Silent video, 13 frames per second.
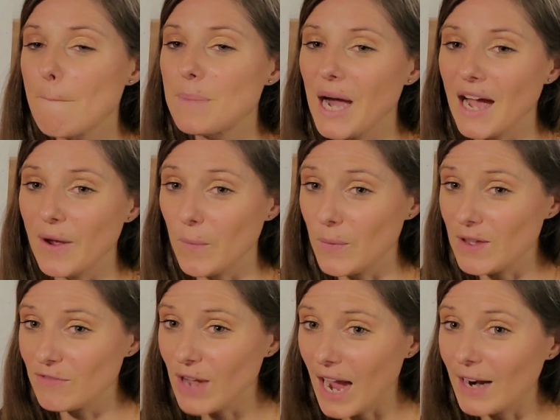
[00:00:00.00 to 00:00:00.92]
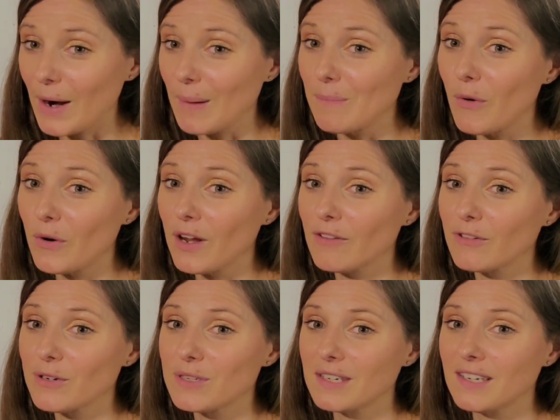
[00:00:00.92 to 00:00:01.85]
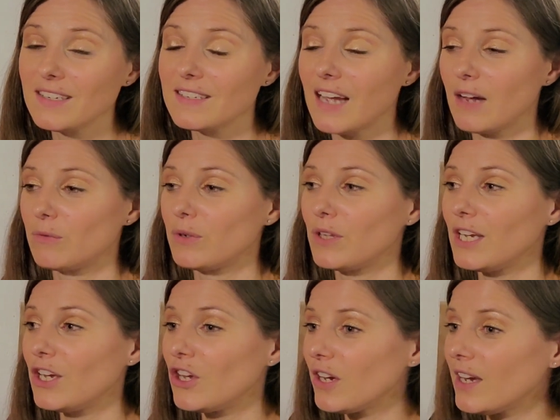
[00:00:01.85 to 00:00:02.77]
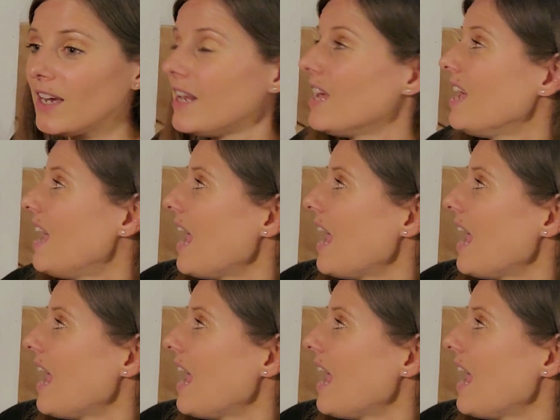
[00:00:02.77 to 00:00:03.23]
but we've got our morning routine down really good,